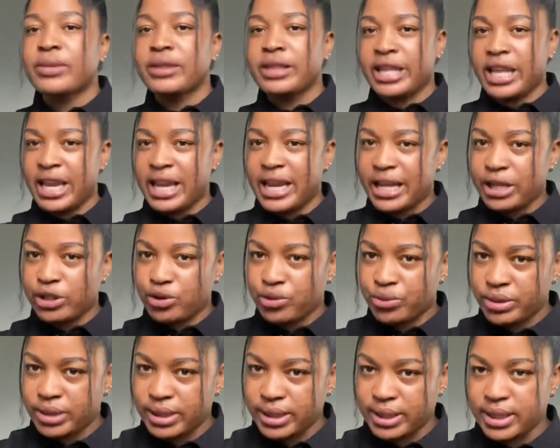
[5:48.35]
The
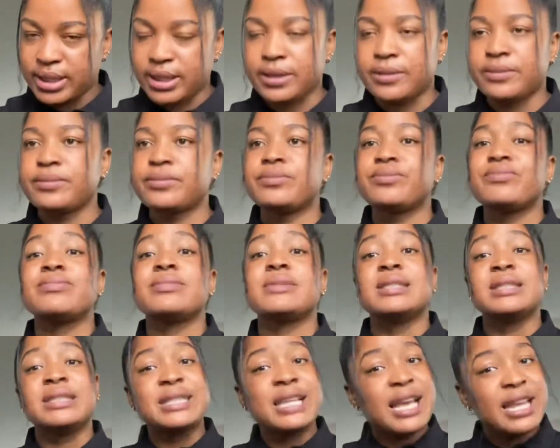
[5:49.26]
electricity,
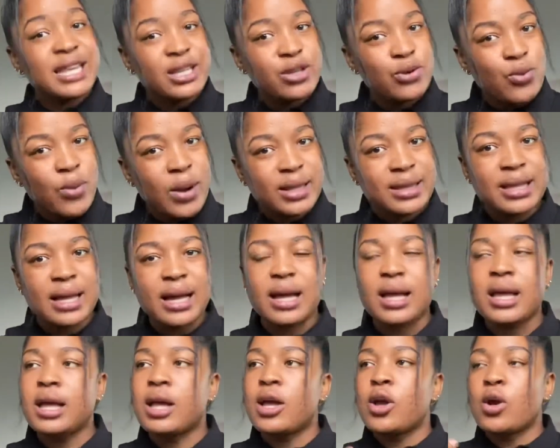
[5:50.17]
then the water.